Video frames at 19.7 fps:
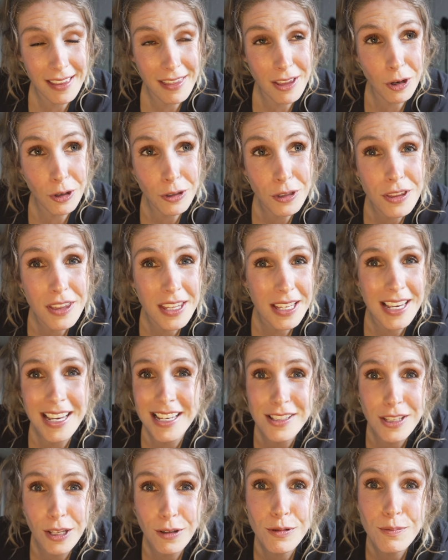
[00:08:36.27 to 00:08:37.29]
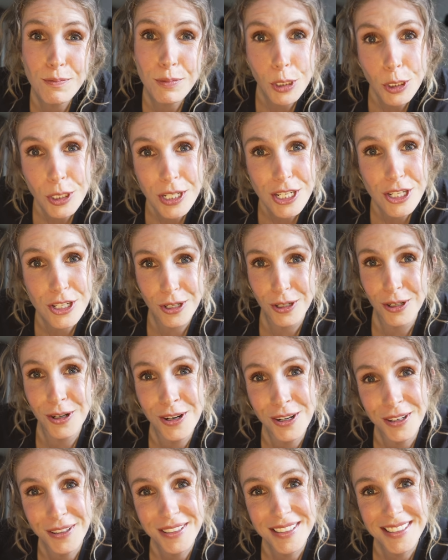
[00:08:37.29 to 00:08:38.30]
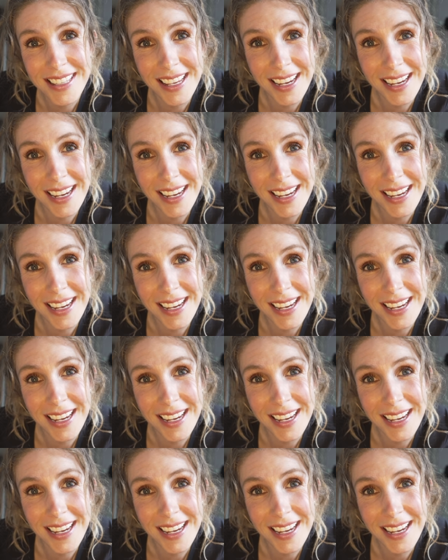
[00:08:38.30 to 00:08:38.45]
And the other thing is those bloody shorts.